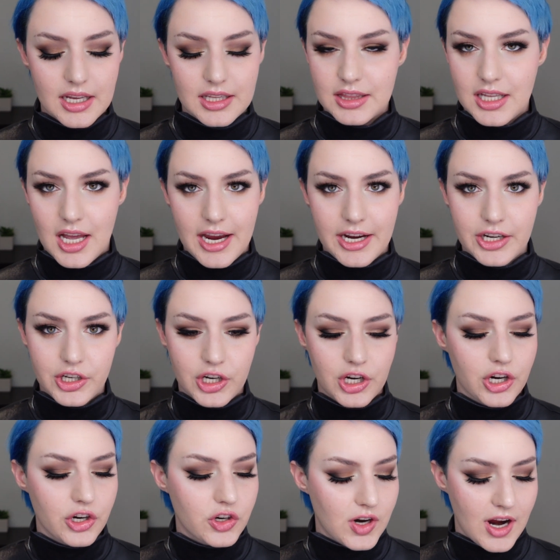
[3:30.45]

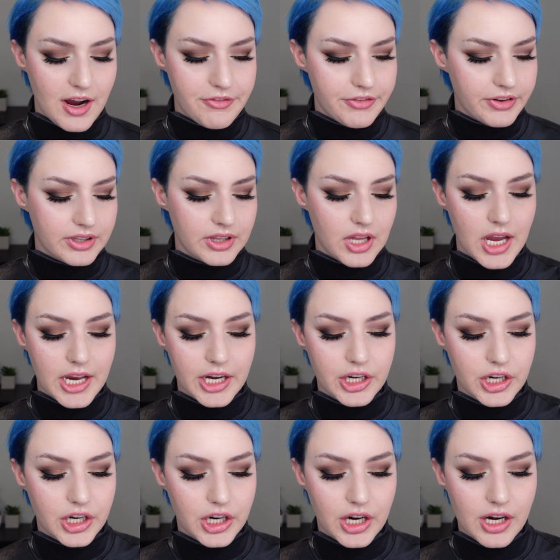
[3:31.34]
liner, graphic
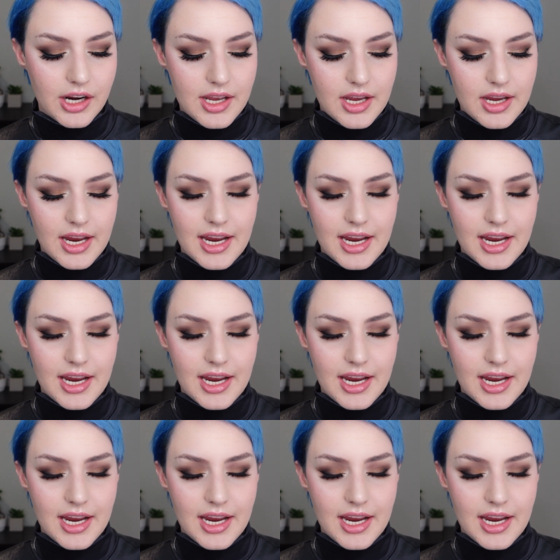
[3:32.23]
liner.